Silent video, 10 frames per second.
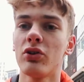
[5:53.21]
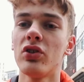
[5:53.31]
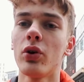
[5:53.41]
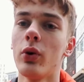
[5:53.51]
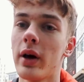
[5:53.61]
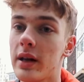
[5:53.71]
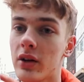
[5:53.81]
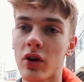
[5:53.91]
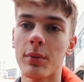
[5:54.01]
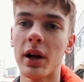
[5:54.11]
tool in
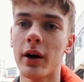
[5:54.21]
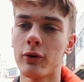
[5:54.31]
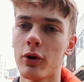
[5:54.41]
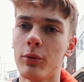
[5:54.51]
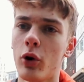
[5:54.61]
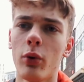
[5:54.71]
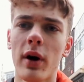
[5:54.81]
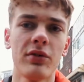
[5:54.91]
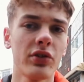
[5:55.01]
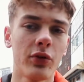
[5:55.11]
Adobe Lightroom or
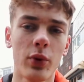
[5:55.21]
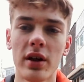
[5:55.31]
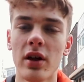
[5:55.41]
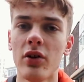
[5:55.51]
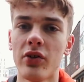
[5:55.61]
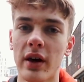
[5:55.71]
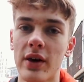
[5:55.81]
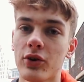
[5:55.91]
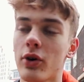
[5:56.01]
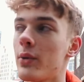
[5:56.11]
whatever software you're using
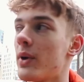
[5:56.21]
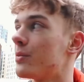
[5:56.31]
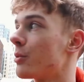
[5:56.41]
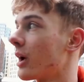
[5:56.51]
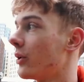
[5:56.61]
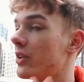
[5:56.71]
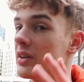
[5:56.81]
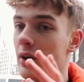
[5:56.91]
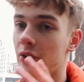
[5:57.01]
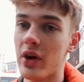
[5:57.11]
is a great way to bring out
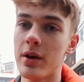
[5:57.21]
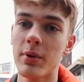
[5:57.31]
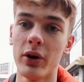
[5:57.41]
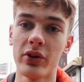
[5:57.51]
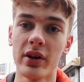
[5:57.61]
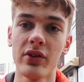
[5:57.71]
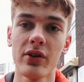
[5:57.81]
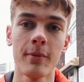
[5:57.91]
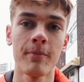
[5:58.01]
details in buildings